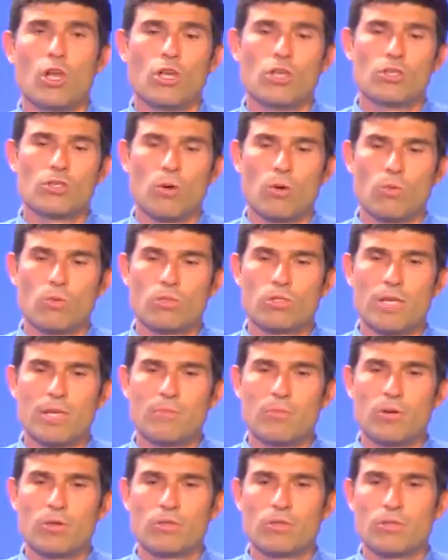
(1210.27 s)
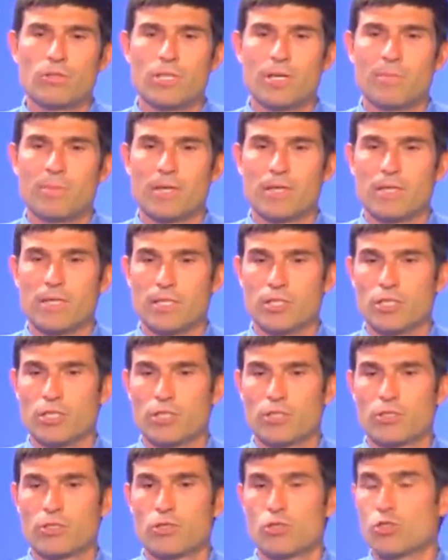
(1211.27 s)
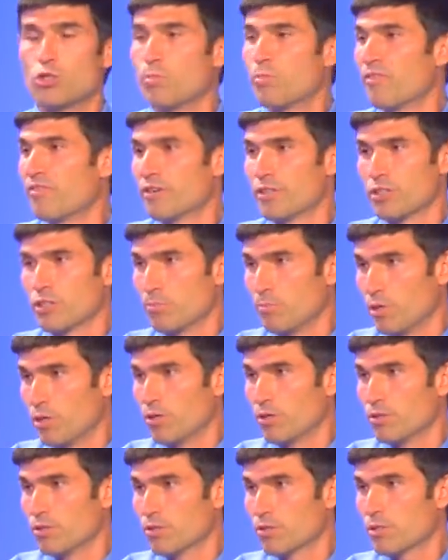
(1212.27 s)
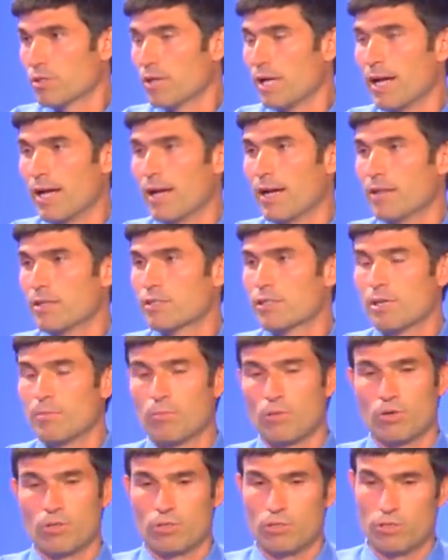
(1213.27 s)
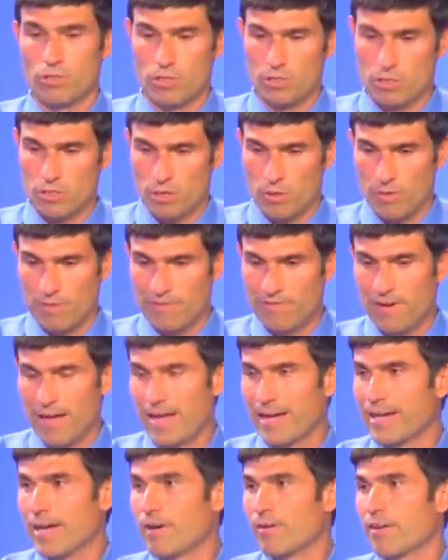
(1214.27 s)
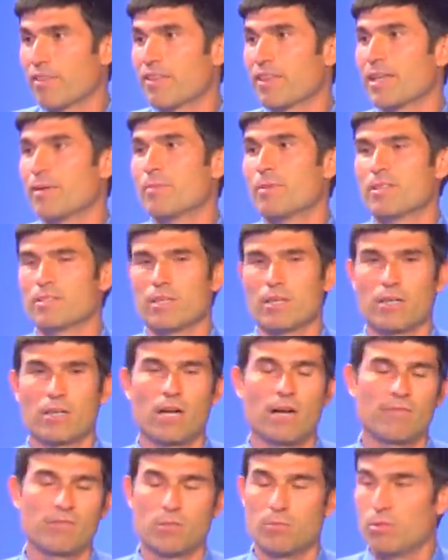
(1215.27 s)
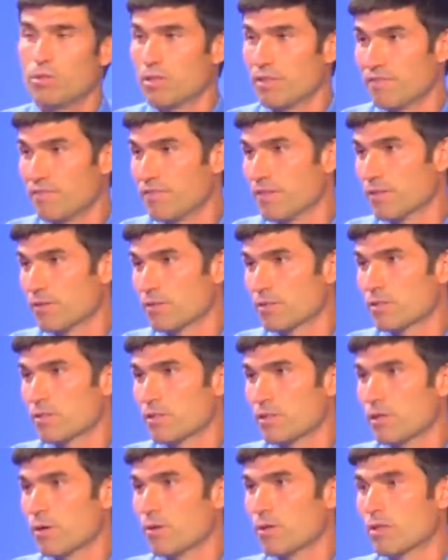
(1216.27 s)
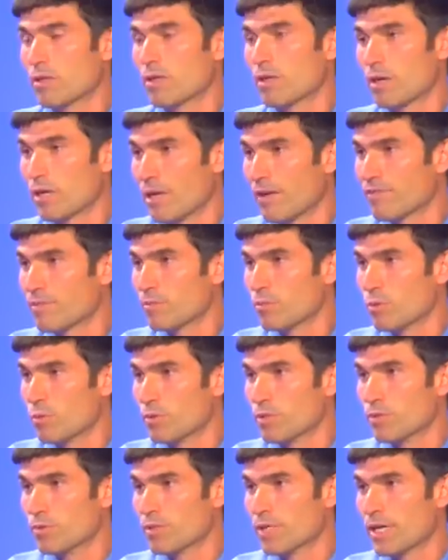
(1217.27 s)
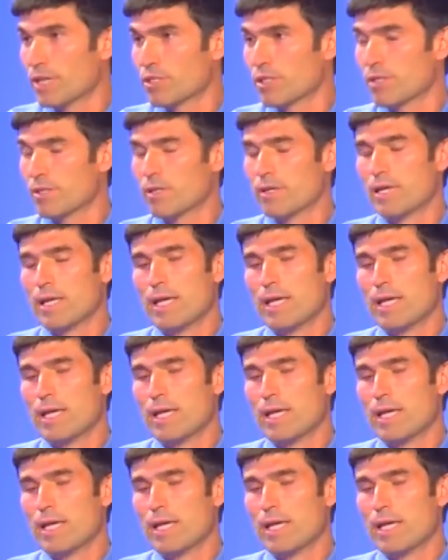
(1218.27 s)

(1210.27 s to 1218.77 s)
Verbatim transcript: So sunburns are typically just superficial burns. Uh, sunburns are just you know a fine erythema. It's uncomfortable. It feels you know a little uncomfortable when you touch it.